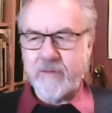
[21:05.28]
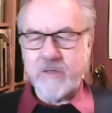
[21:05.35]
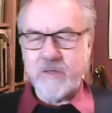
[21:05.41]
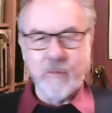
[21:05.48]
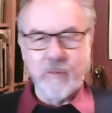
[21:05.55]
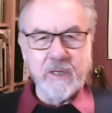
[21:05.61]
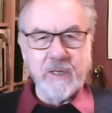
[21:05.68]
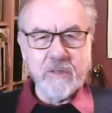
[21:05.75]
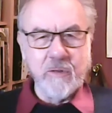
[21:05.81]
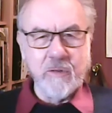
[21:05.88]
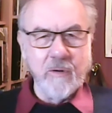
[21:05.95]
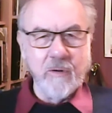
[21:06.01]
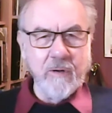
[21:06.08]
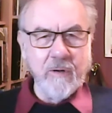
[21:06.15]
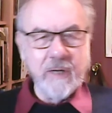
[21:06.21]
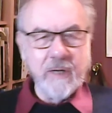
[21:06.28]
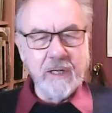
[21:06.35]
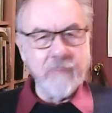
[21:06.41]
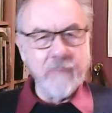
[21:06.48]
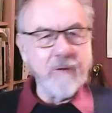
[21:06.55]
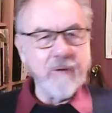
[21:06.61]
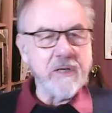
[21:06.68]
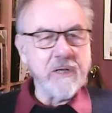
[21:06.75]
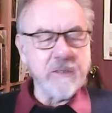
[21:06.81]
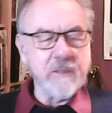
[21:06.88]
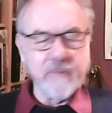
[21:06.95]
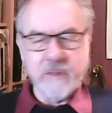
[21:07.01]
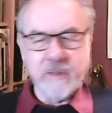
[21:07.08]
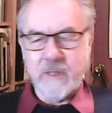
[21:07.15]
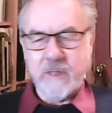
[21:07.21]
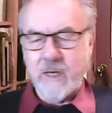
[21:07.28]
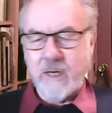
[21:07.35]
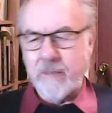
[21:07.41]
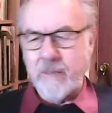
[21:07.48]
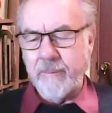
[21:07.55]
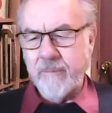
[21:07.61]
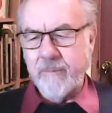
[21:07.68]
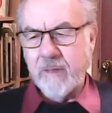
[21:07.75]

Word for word: that we saw in the press at the time.